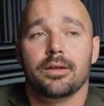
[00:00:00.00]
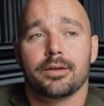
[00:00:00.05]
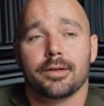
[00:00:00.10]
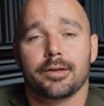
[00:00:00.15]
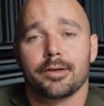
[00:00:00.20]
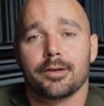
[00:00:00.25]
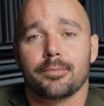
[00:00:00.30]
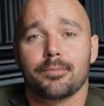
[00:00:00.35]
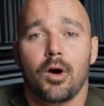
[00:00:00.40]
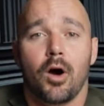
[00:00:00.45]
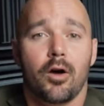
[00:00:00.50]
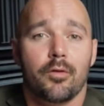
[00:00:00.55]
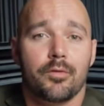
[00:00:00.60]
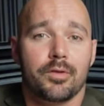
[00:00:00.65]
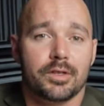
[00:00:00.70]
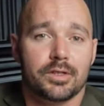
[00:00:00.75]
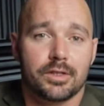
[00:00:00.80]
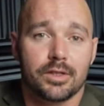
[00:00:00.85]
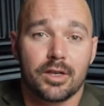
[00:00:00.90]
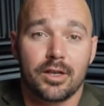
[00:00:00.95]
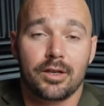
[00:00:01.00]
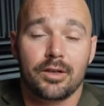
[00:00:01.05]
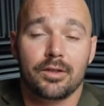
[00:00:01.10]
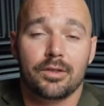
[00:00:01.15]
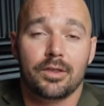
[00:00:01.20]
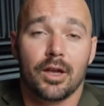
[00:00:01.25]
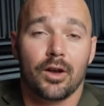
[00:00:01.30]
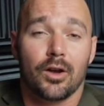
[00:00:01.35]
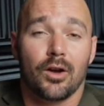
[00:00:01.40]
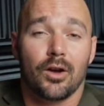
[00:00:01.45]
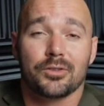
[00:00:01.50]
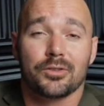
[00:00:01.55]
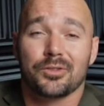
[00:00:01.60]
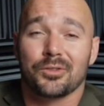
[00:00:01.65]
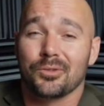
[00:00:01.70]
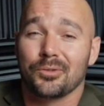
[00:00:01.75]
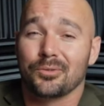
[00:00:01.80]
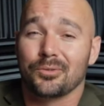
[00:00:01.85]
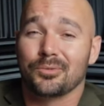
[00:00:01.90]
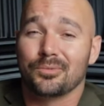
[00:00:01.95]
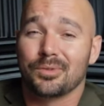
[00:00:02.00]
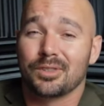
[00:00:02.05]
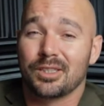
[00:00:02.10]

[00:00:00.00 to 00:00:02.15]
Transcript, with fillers: Um, obviously, they're also